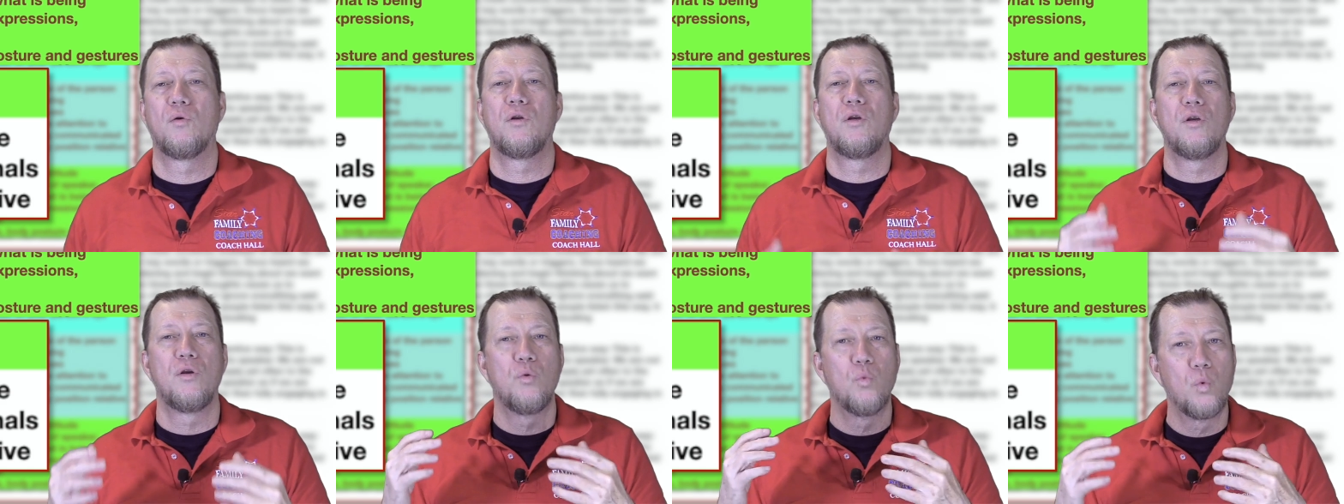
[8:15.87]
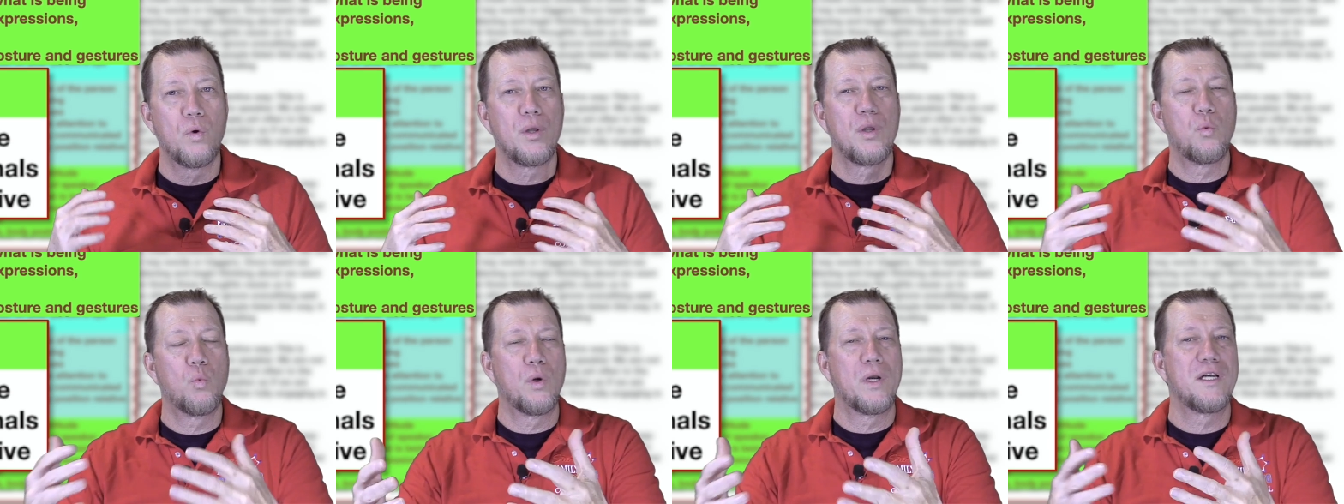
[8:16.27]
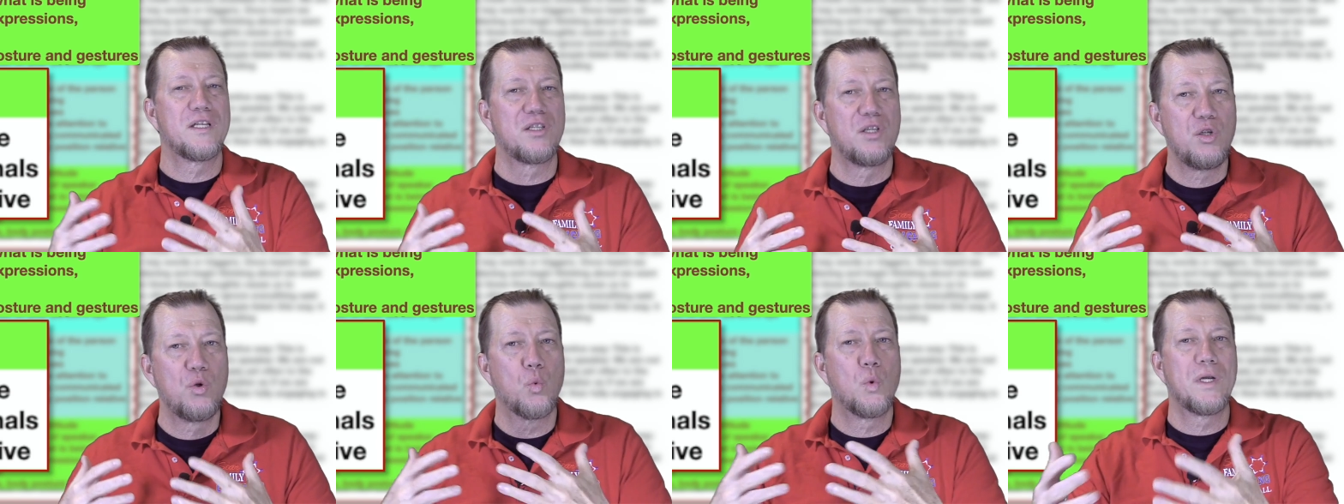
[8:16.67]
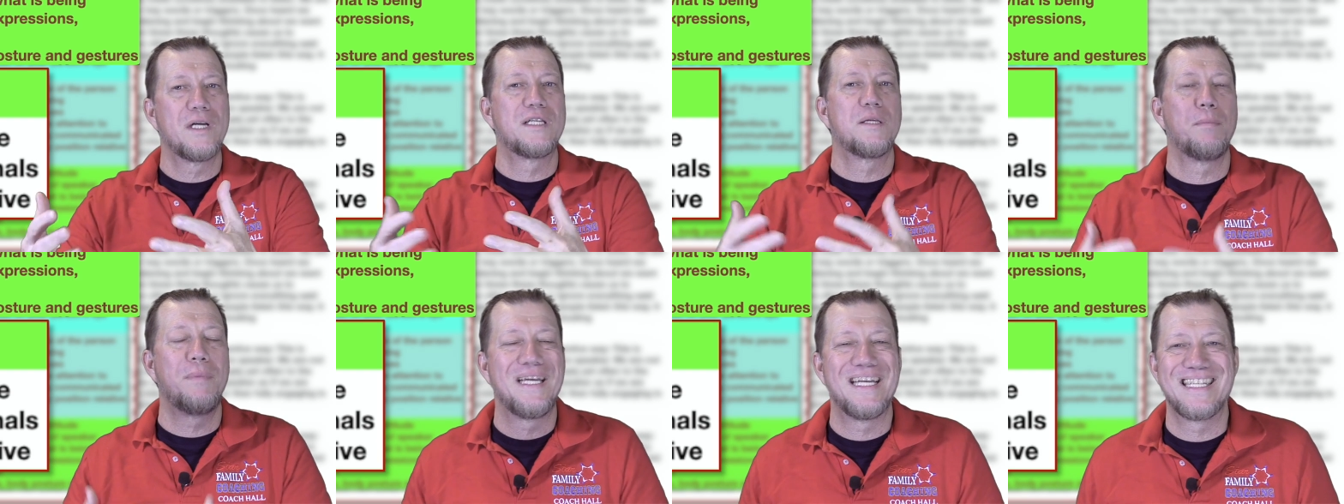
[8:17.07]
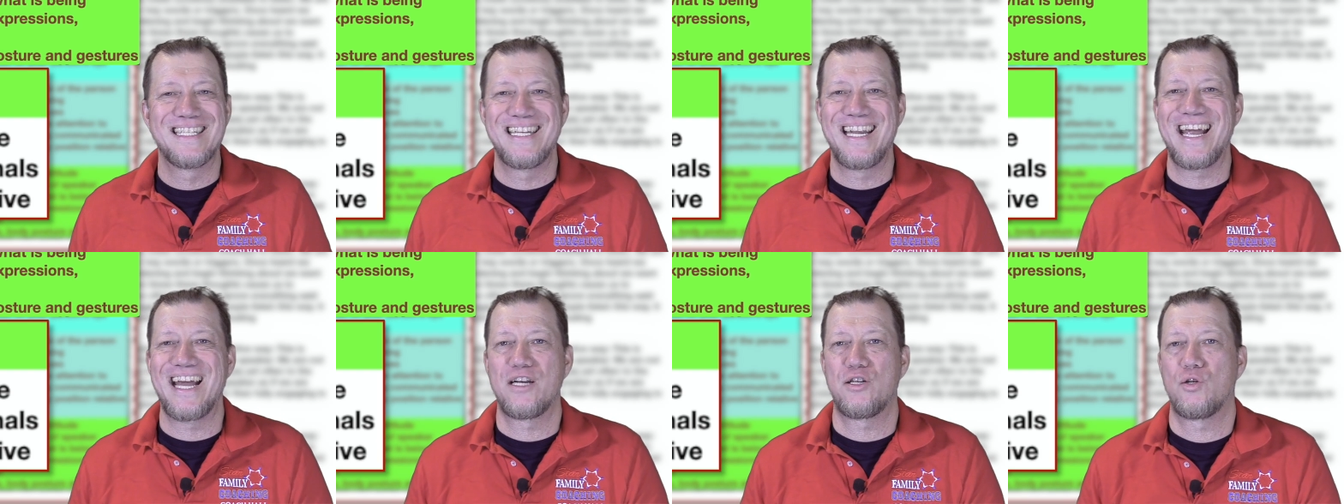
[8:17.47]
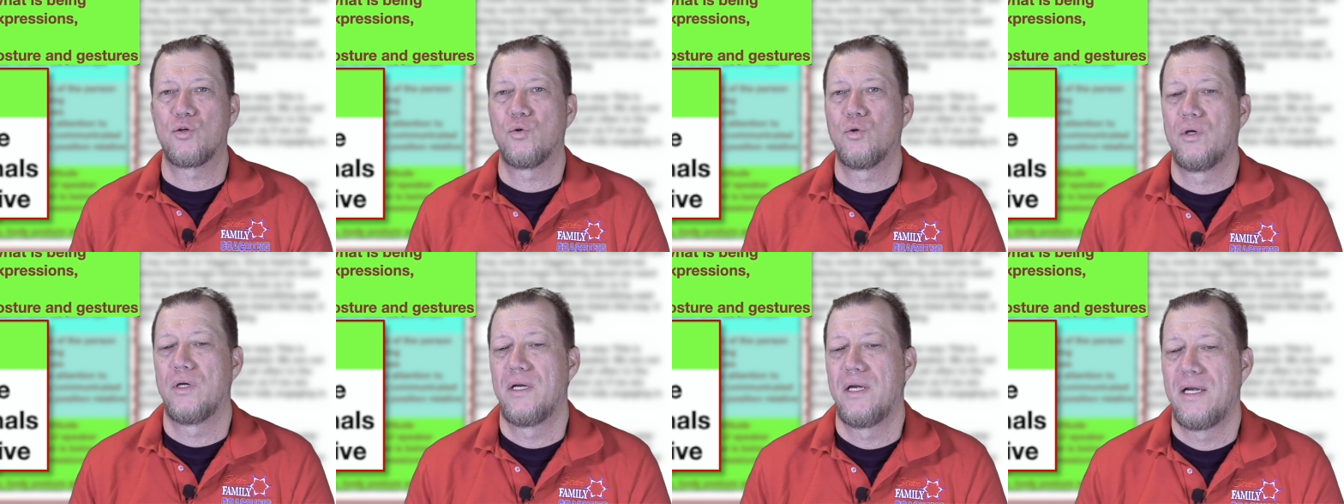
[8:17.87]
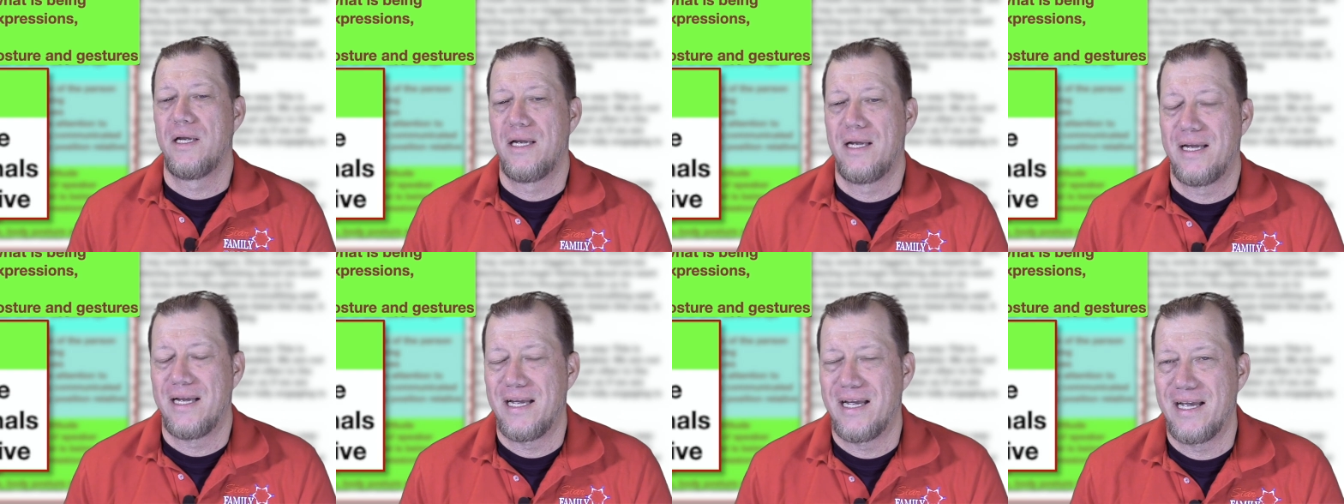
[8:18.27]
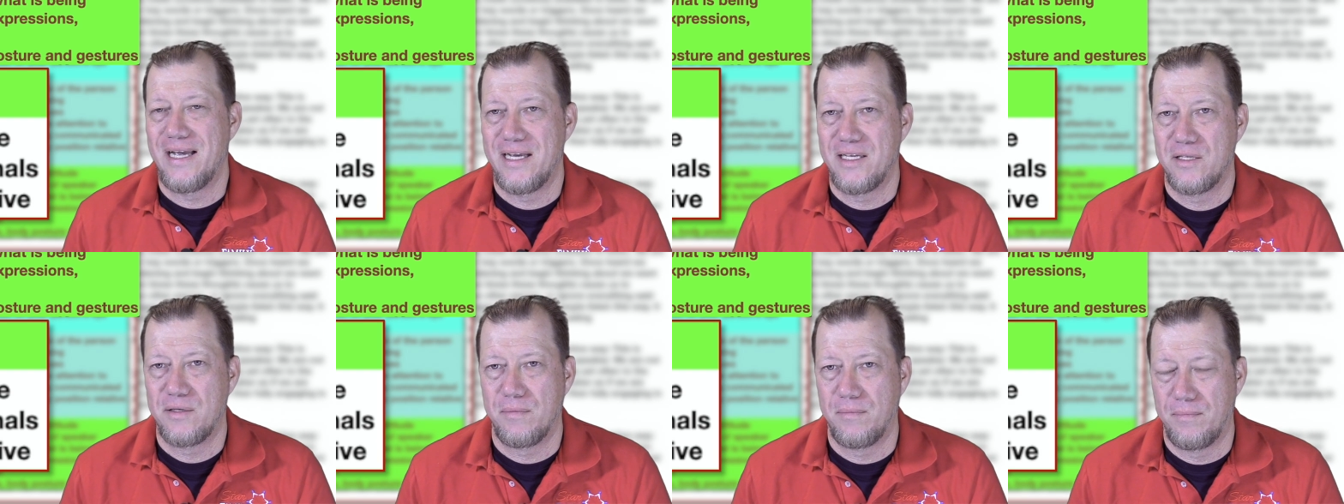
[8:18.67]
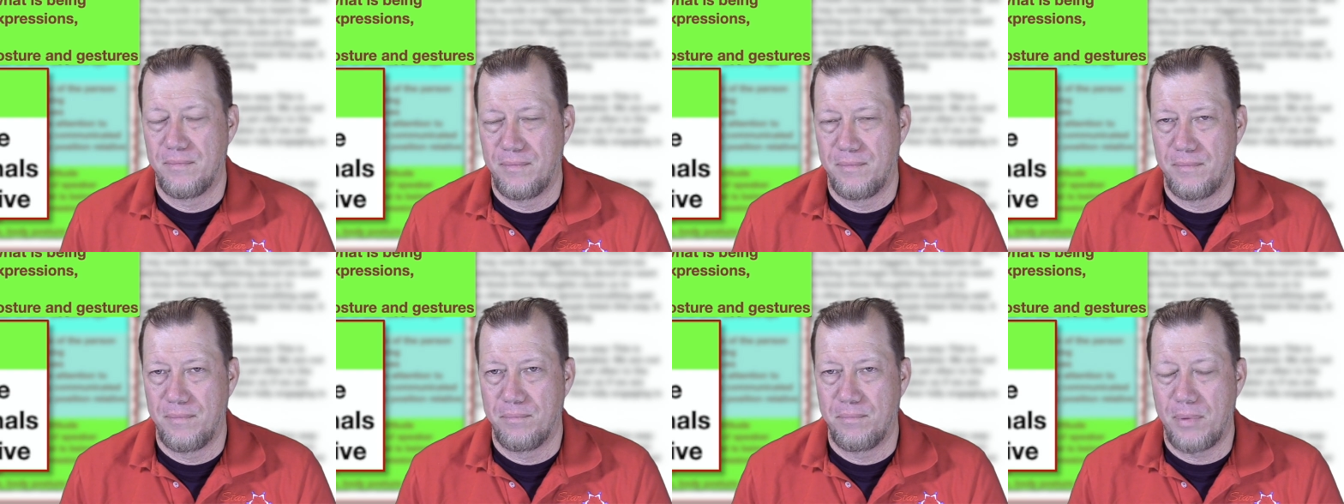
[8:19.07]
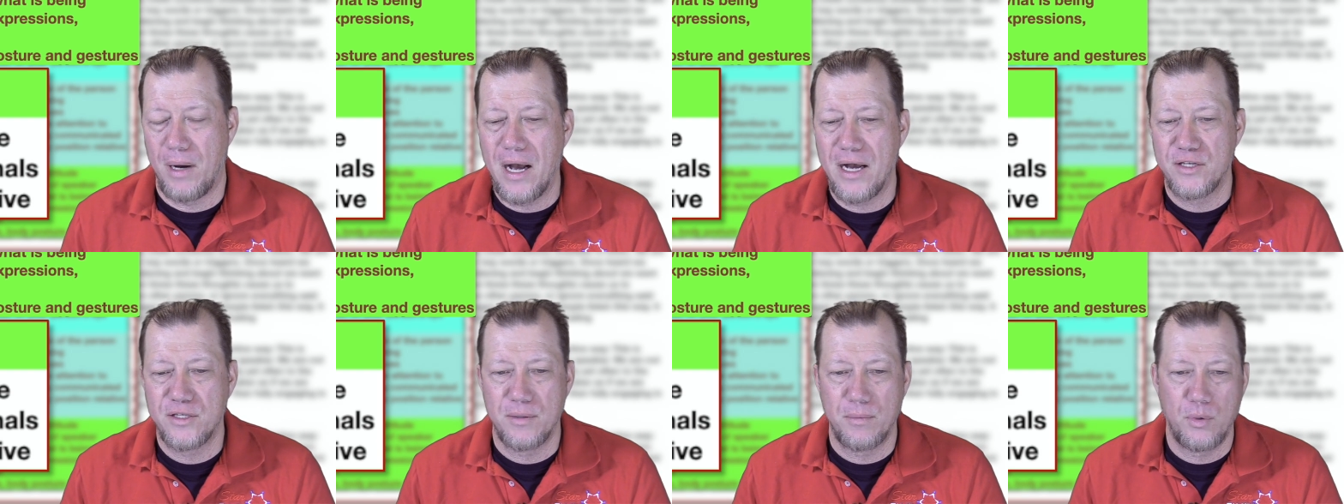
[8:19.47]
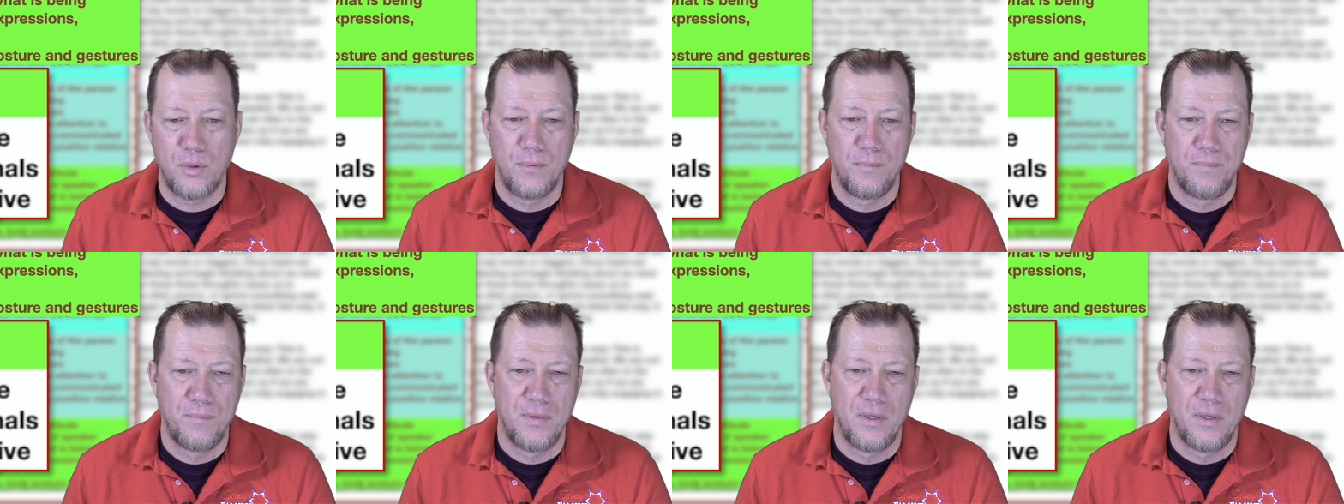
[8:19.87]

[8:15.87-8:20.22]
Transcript: You want it to be as natural as possible